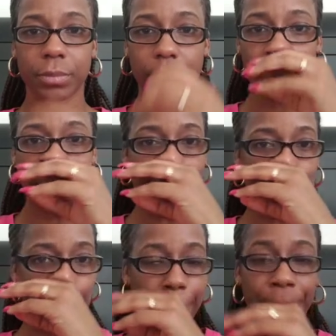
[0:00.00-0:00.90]
My
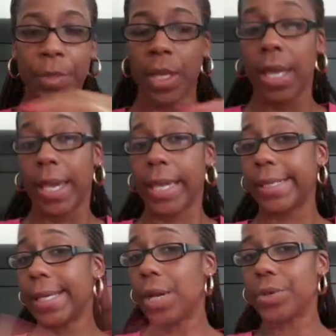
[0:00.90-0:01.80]
Lord.
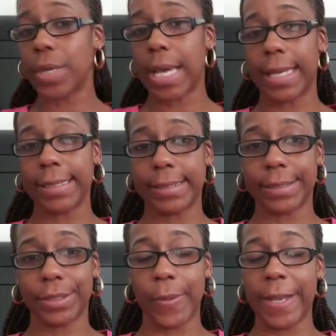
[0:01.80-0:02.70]
Anyhow, you guys,
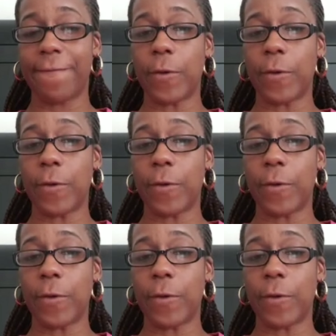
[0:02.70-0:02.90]
24